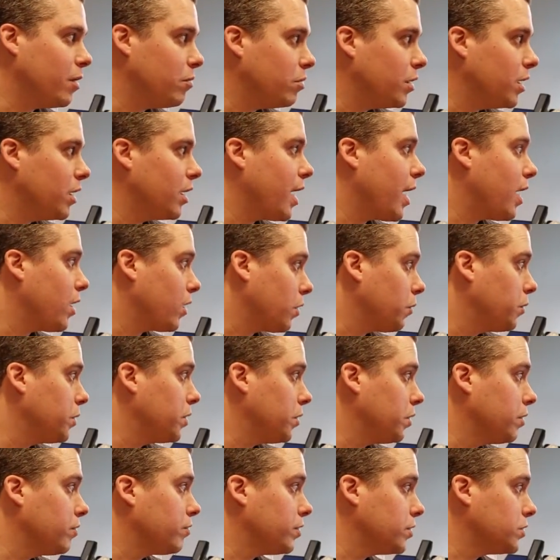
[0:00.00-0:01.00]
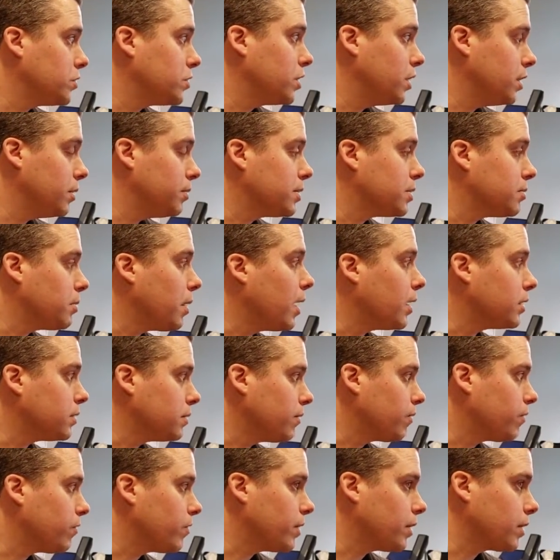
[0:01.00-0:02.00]
And B, how can we do it for as cheap as
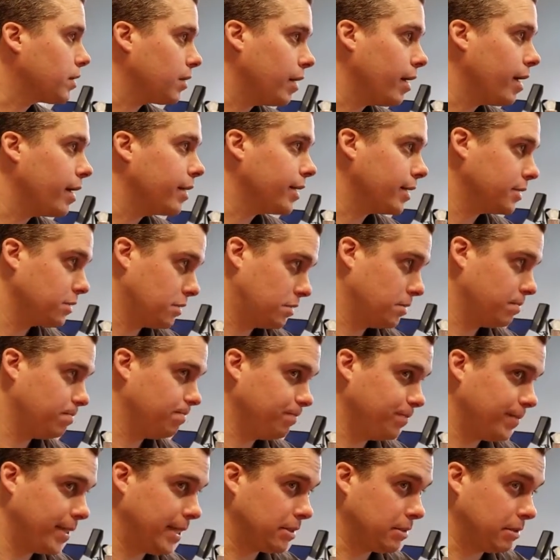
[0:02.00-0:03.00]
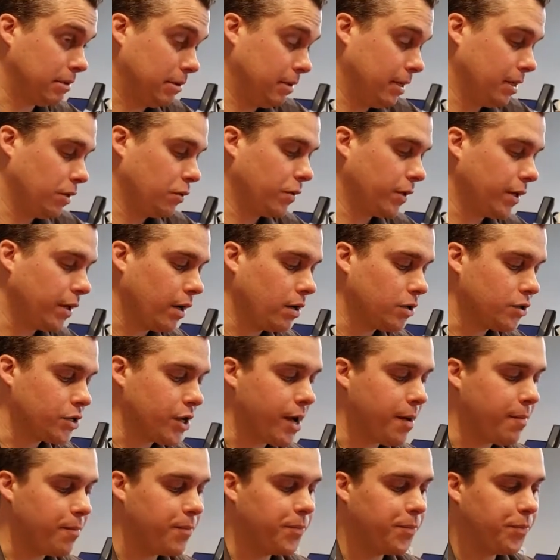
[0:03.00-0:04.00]
possible for the client? That's, that's literally our
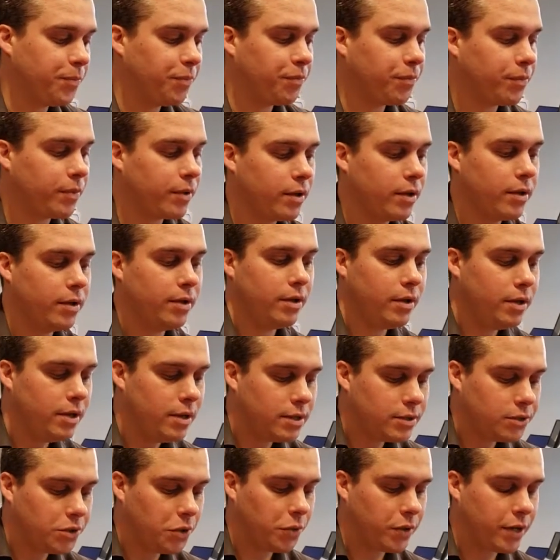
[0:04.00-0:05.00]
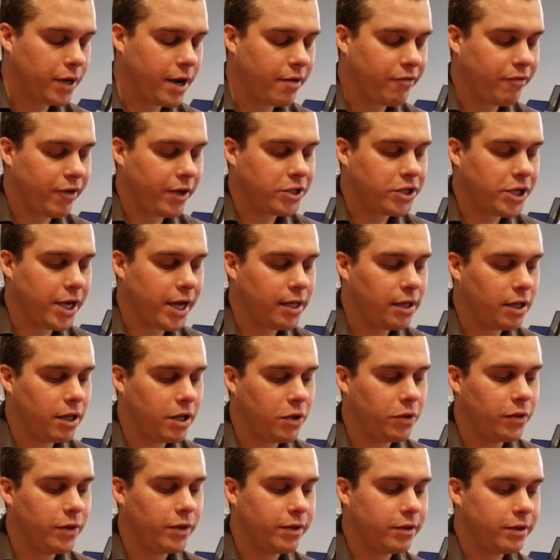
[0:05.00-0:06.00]
job. So with an FHA
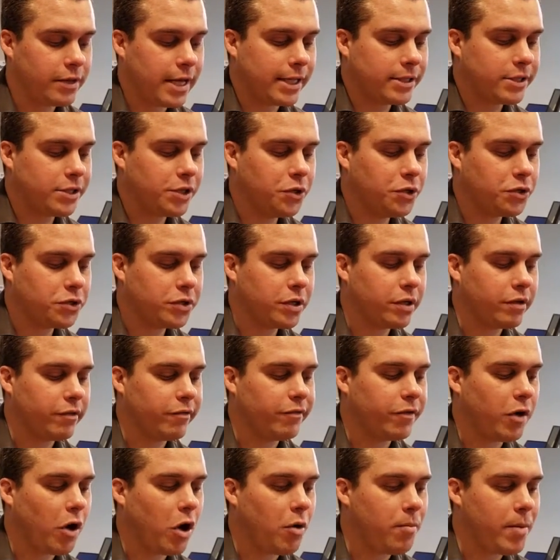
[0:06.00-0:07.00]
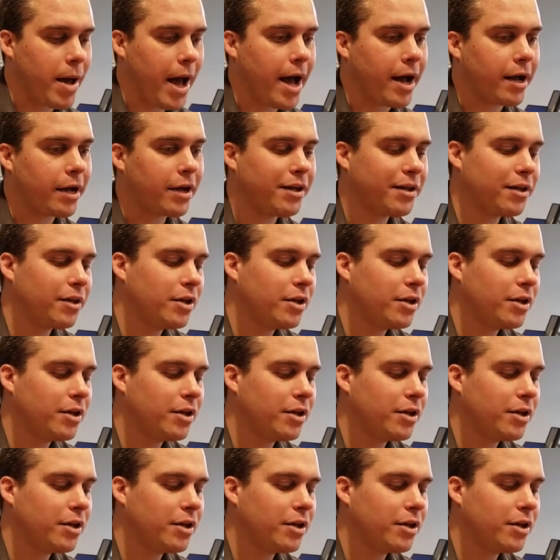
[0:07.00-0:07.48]
loan, that's usually the fallback.